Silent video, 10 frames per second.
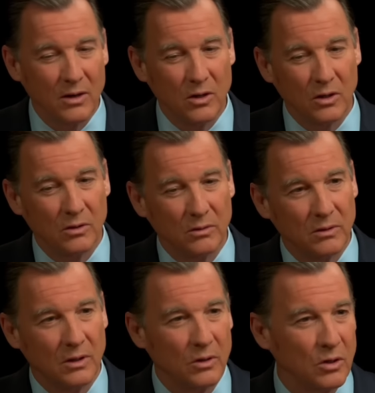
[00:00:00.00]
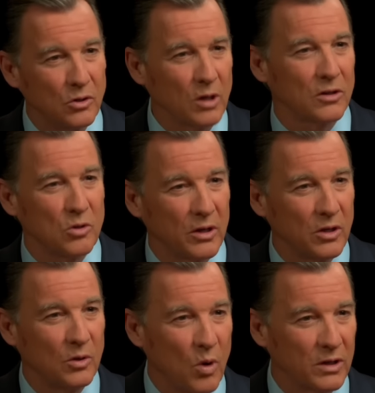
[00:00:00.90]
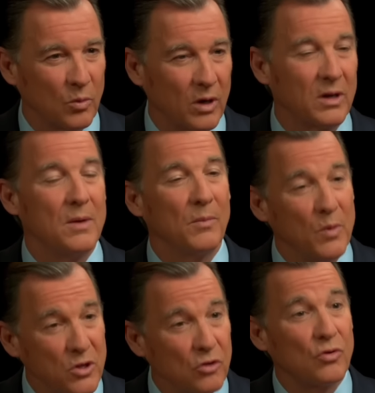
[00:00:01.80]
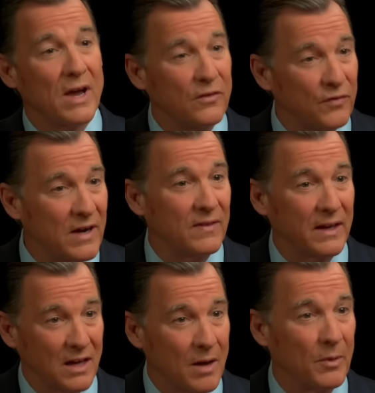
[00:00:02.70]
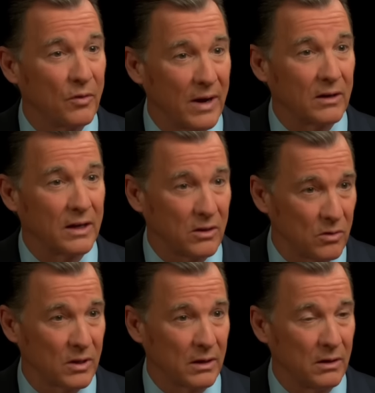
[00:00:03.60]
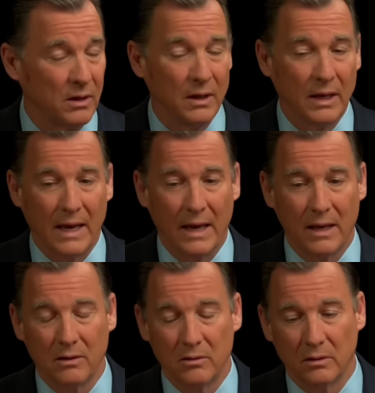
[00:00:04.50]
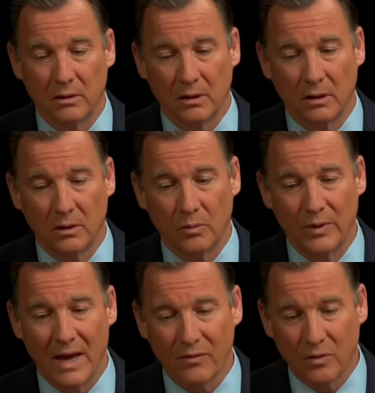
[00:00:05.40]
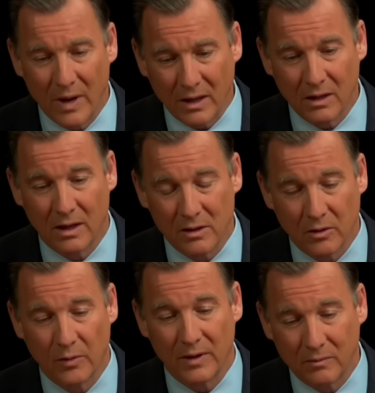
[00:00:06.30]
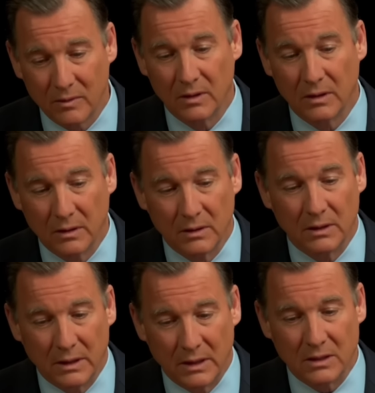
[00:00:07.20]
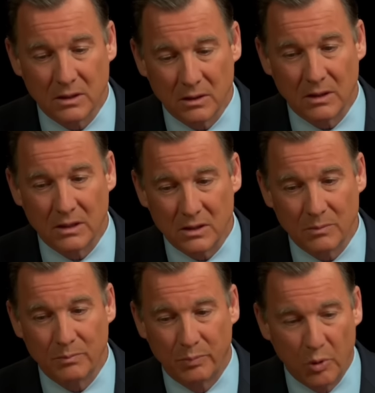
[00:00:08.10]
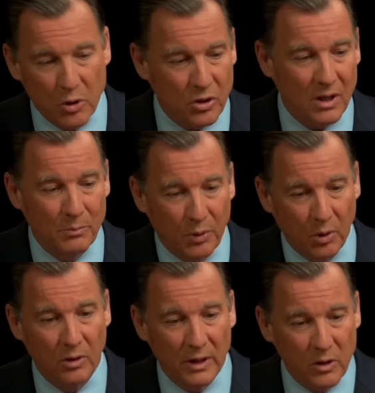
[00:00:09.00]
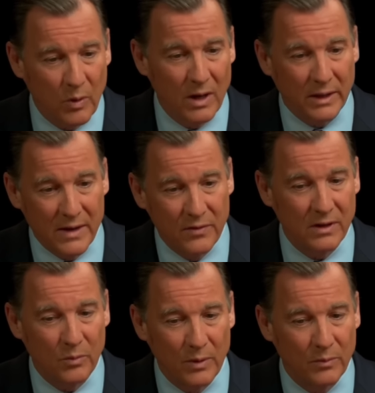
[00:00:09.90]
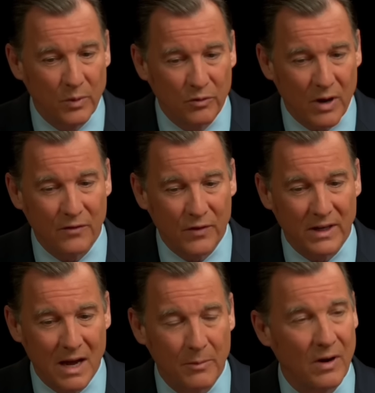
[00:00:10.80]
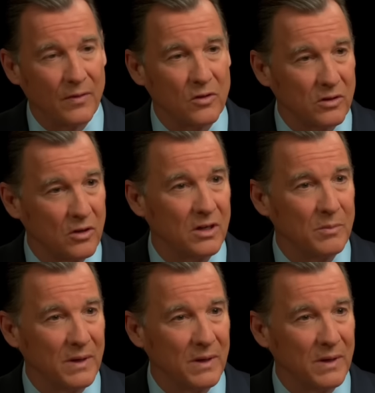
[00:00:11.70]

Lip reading: and you can talk the talk, you can walk the walk. But we should try and find that common ground, like you said. And we have to recognize, though, that it's a push and pull as well. Even when we try and find common ground, there's still going to